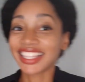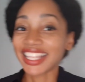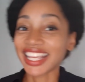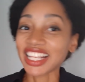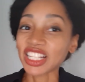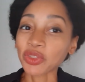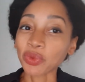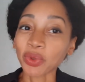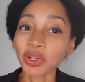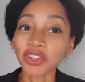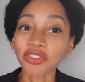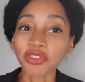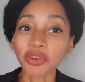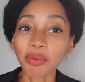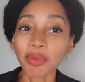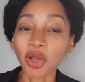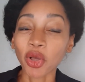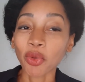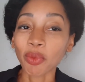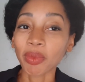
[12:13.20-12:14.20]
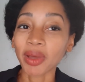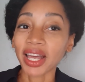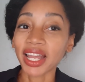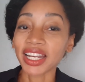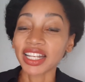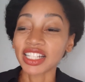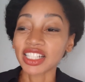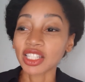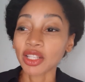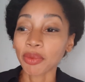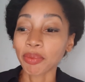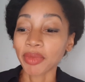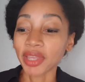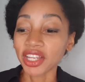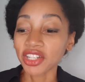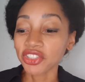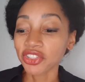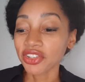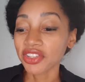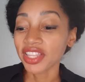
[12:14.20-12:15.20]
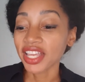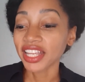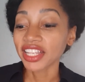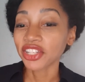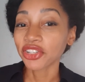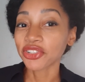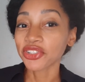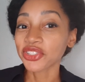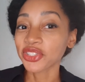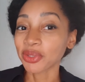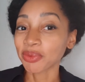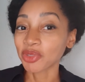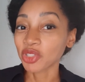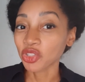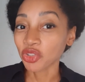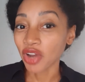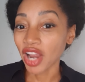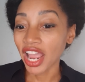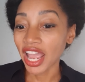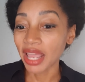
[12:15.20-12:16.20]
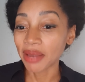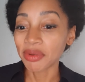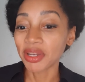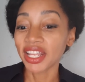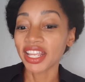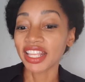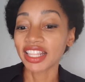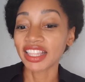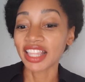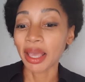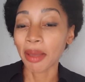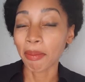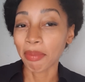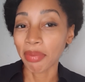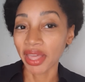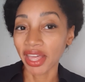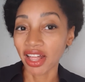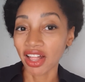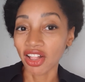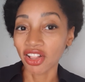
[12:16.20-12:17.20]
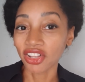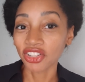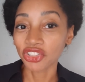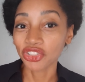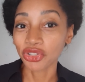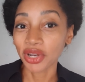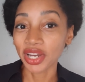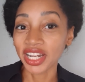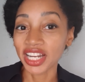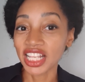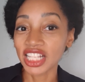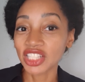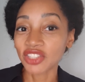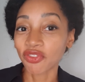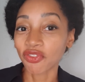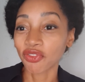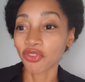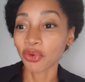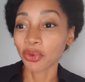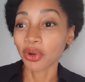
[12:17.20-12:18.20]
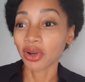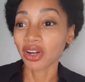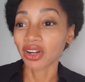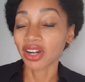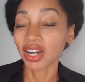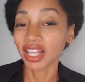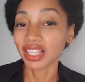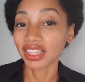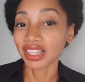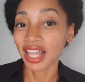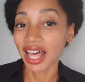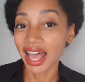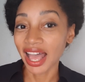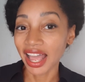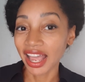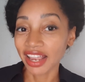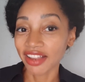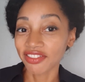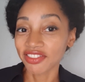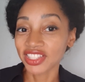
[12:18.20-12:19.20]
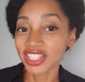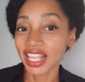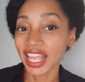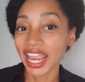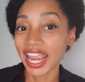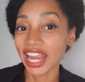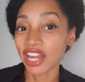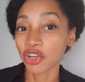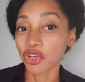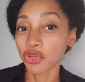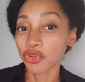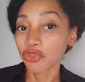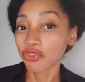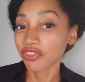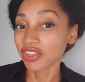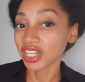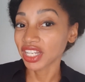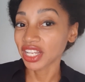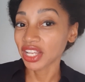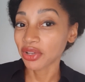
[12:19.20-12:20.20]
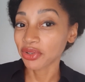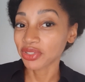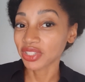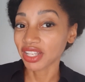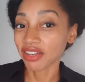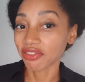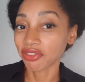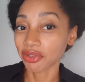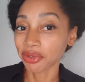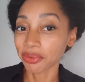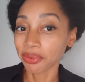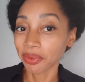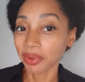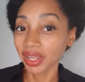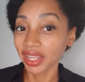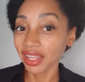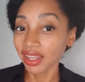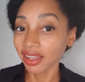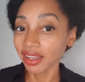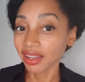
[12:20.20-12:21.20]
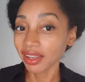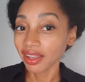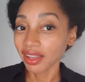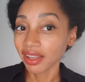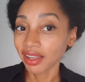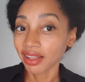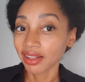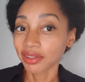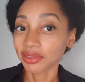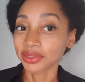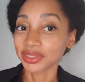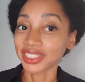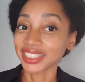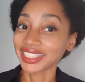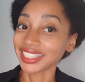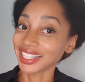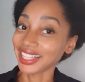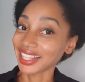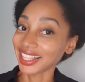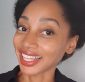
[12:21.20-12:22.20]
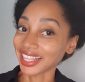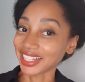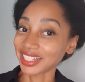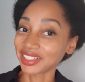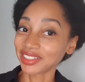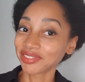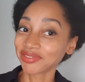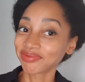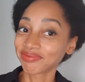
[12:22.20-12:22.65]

Thanks, Work From Home Bodies. Make sure that you're subscribed, hit that bell, join us for lives and new videos every week. We'll see you then.